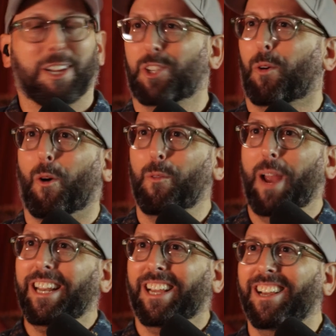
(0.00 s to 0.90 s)
So
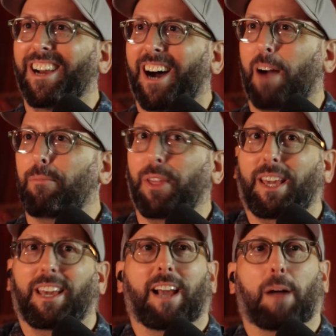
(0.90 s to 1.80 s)
already I'm
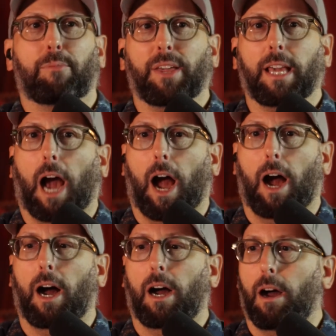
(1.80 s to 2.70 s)
thinking,
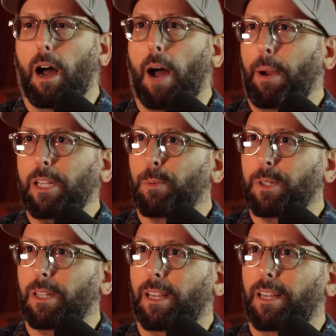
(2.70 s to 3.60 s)
am I
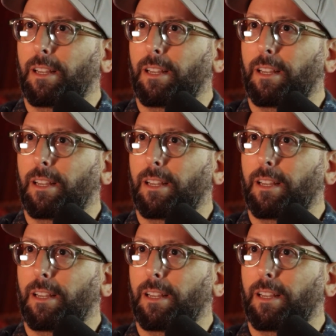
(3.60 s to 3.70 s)
supposed to